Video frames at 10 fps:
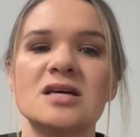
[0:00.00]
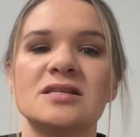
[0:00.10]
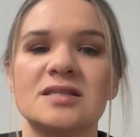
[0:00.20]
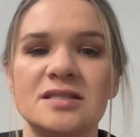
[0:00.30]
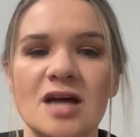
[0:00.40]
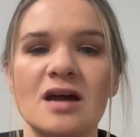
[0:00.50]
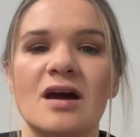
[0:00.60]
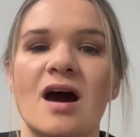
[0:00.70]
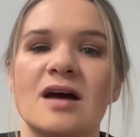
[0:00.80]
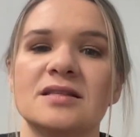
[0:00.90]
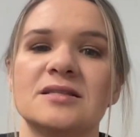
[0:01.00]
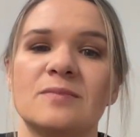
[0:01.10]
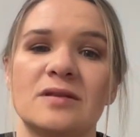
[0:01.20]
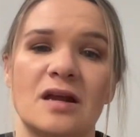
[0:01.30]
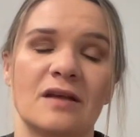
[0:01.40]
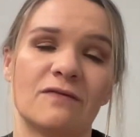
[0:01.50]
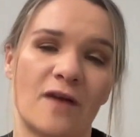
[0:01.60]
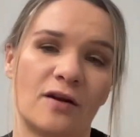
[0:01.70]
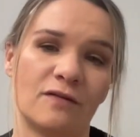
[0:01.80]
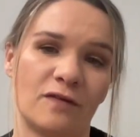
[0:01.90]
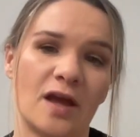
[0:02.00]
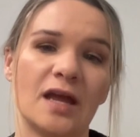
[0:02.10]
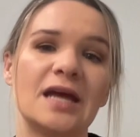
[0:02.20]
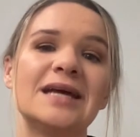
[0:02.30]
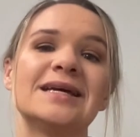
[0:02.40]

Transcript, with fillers: stuck on sympathetic fight or flight